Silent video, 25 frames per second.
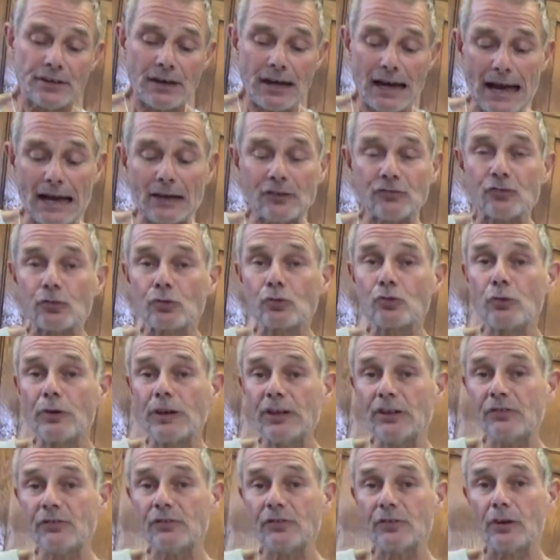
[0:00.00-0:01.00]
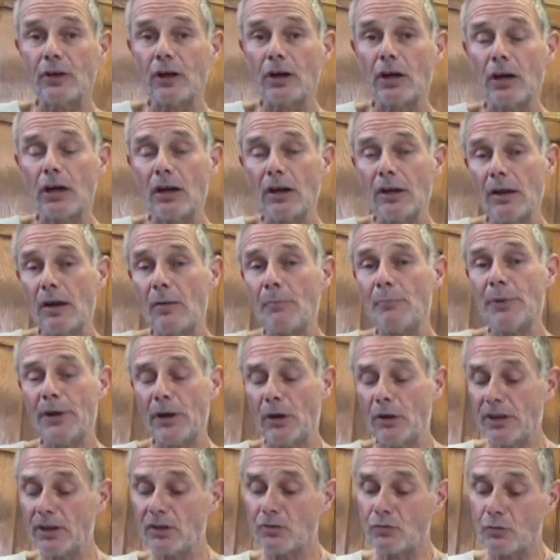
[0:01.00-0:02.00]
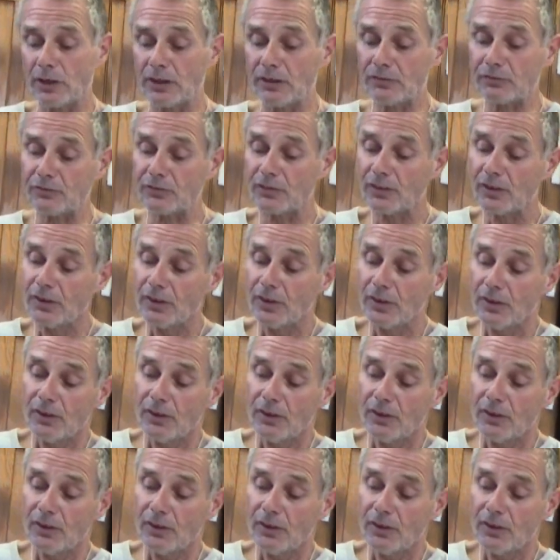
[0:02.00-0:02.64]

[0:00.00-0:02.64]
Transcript: axle grease, a bearing grease,